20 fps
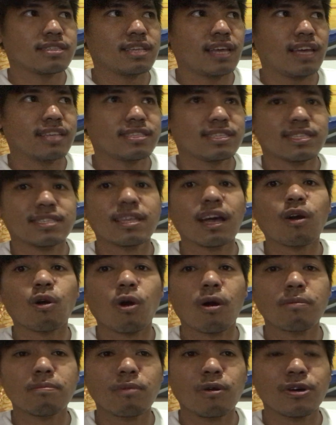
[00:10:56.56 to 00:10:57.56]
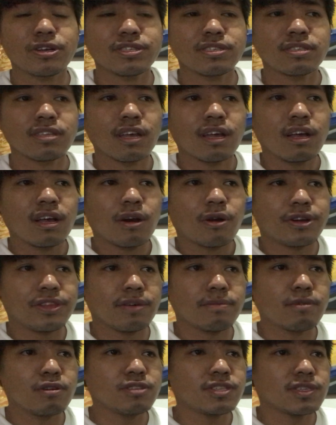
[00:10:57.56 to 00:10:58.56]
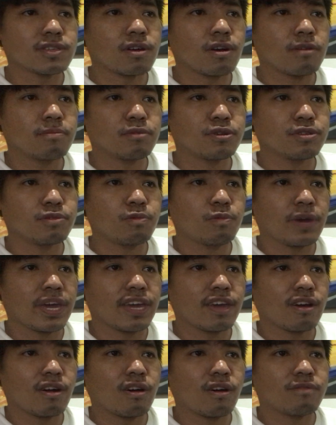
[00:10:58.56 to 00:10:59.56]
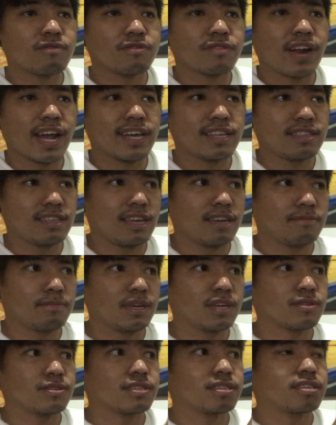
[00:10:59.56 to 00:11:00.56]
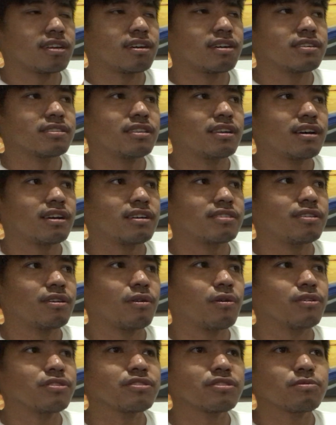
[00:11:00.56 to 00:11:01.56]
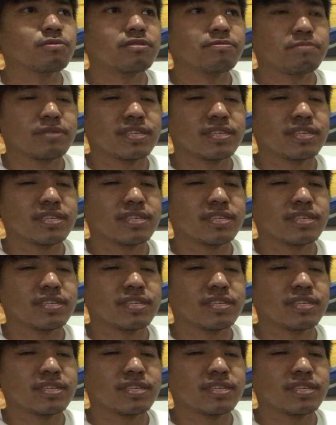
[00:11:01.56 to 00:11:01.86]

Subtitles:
it's the common or the most common way of writing, because the author would